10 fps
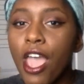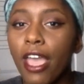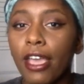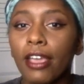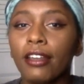
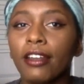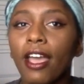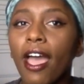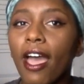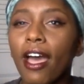and
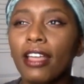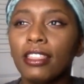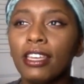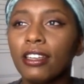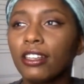I
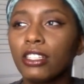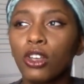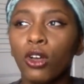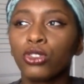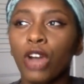think it's
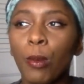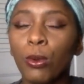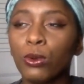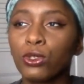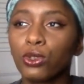called
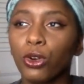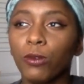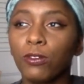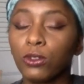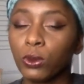Tropical
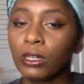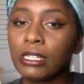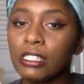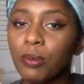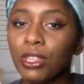Storm
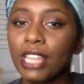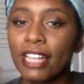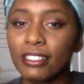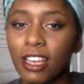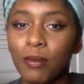Florence, but
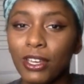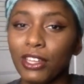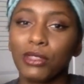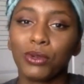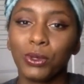that's
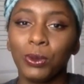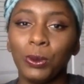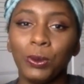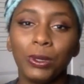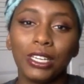coming
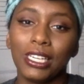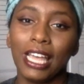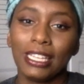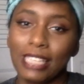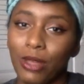through
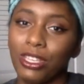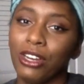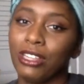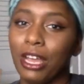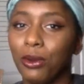like South
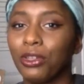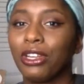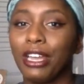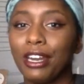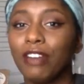Carolina, North
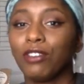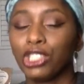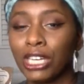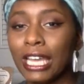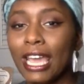Carolina, and
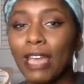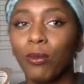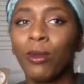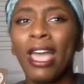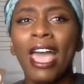Virginia,
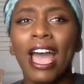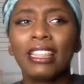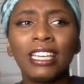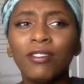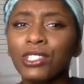and I
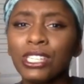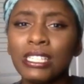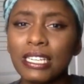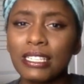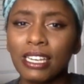think
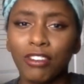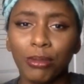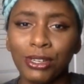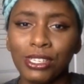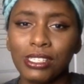Virginia's in a state of
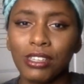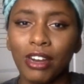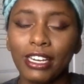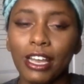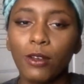emergency
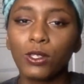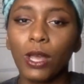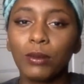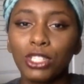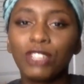right now. So
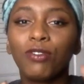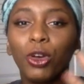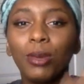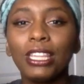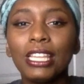I'm just
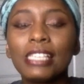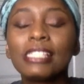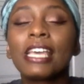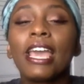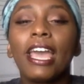filming this.
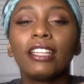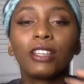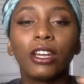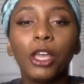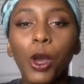It's
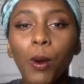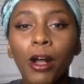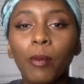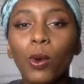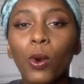gonna go
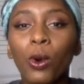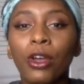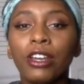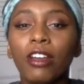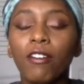up
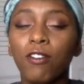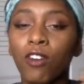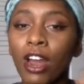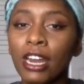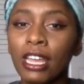on
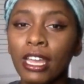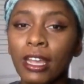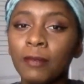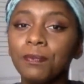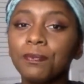Friday